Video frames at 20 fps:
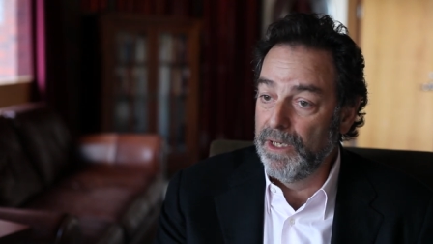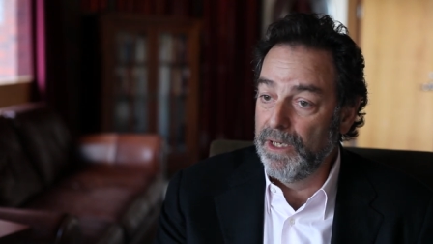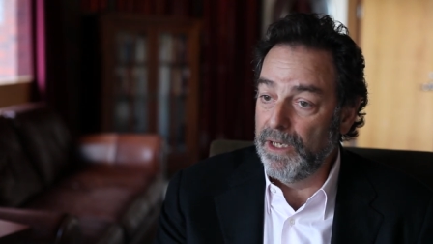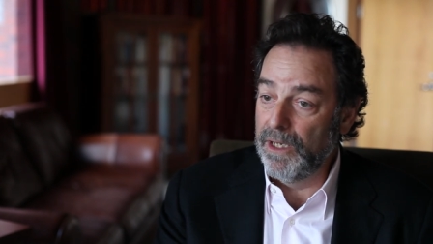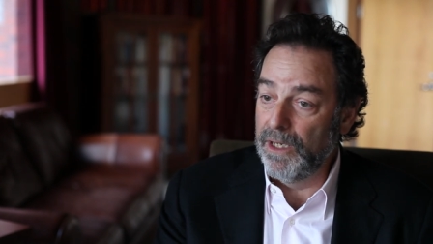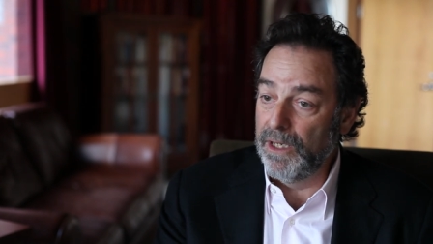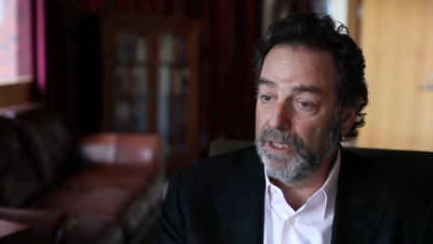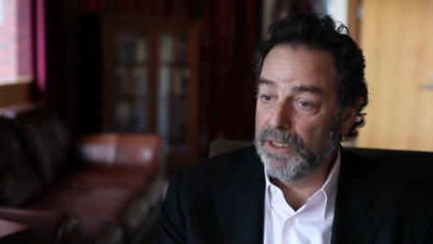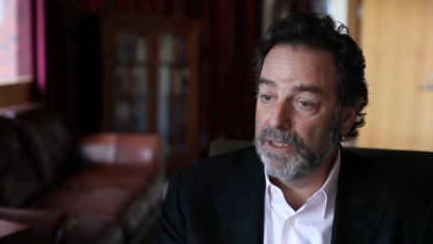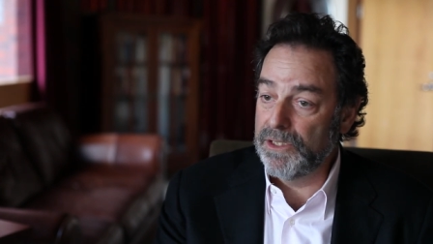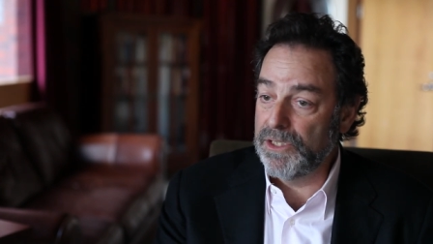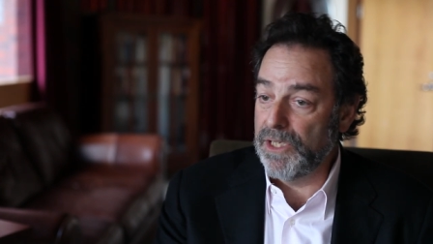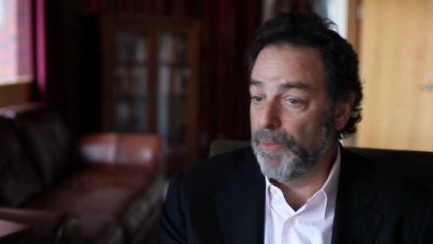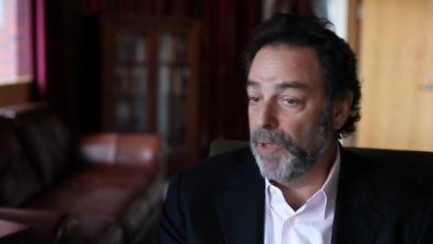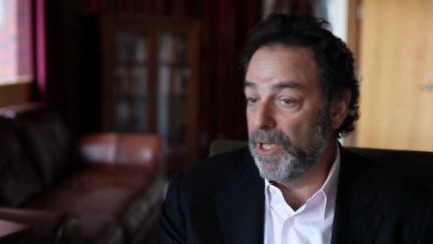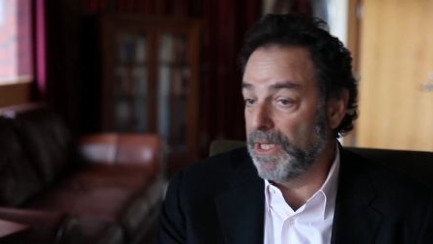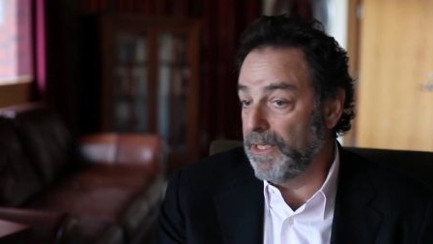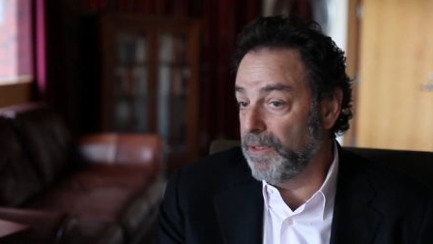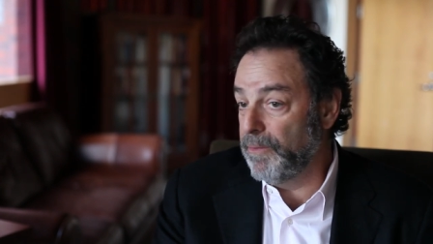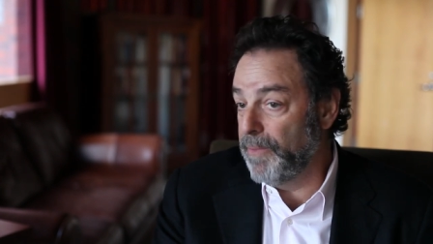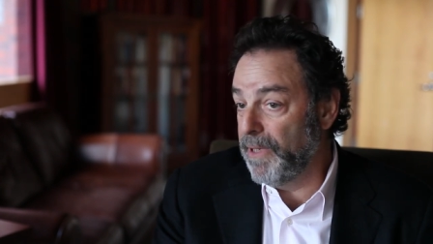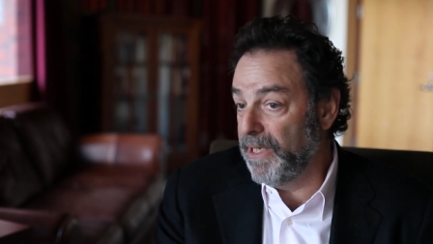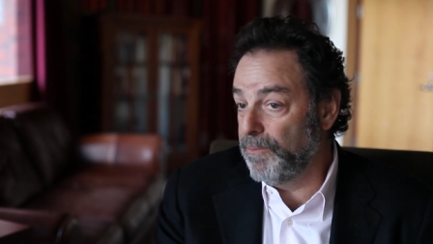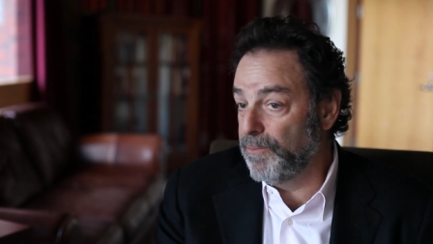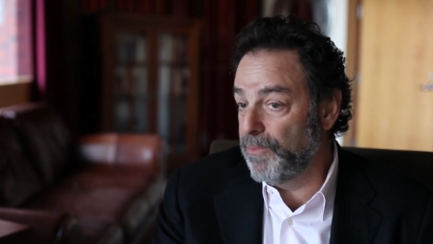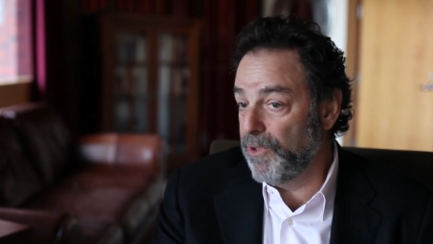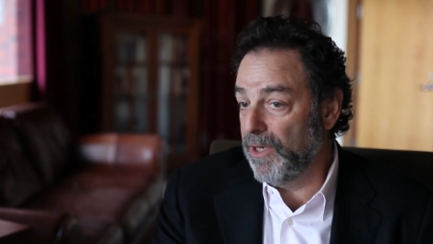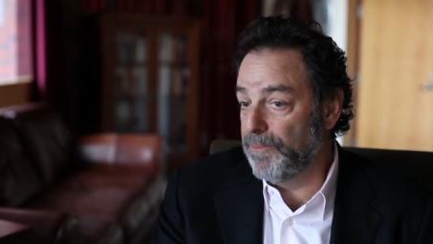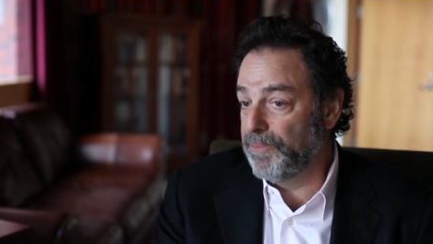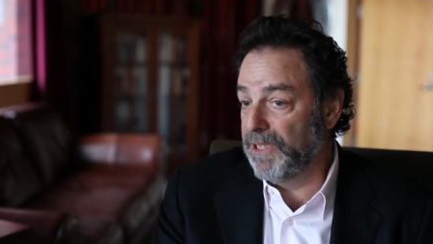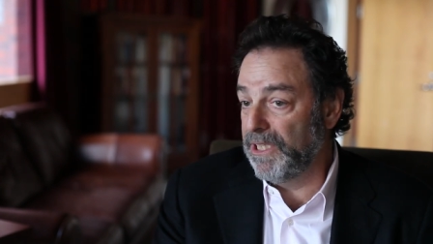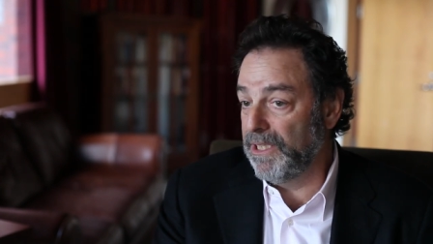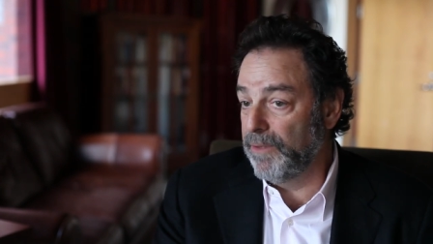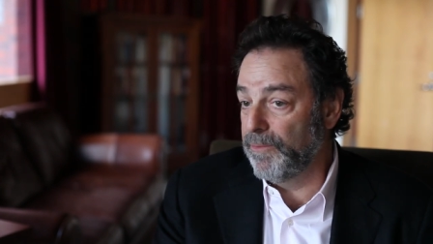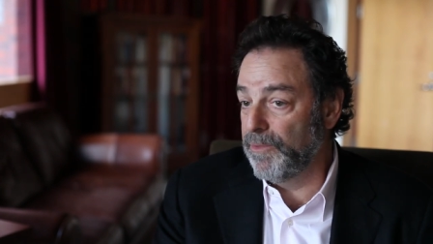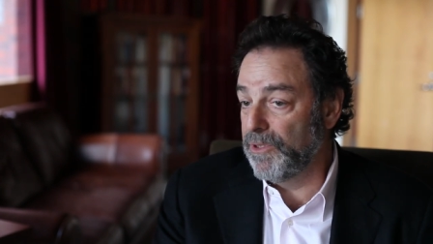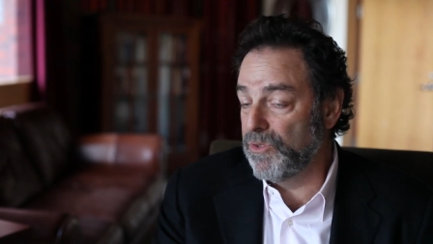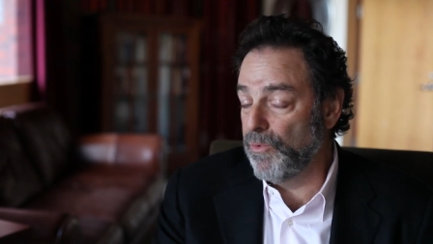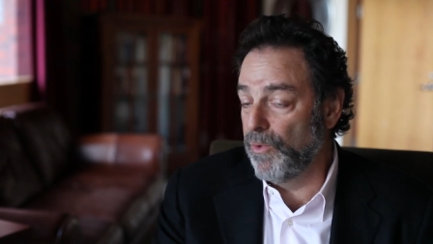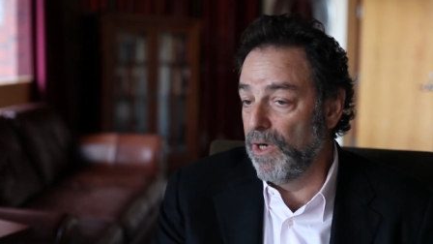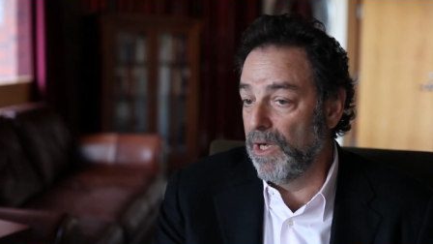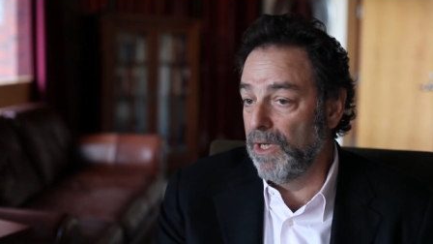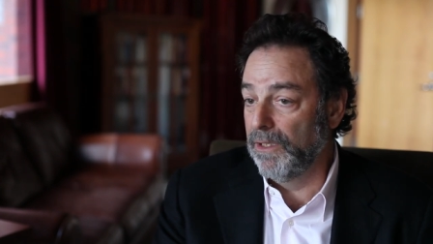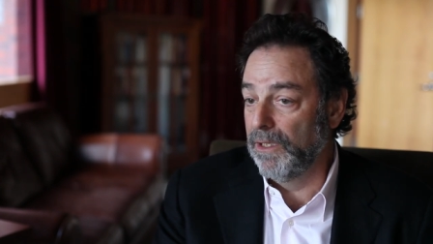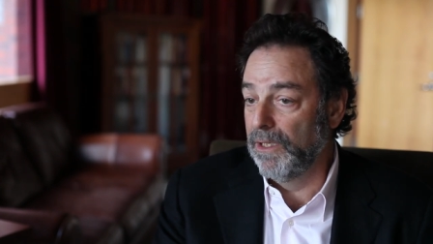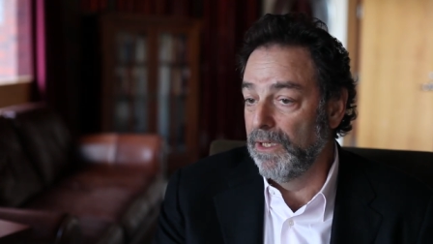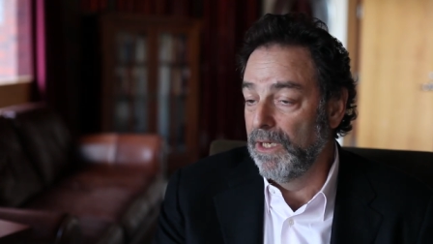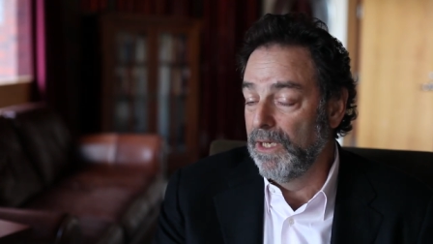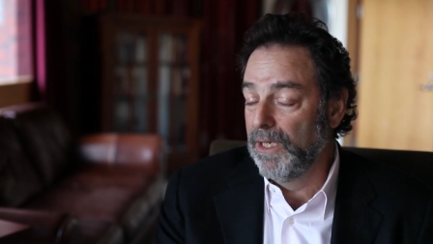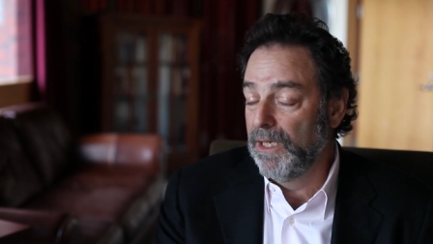because I'm on the debate prep team as well,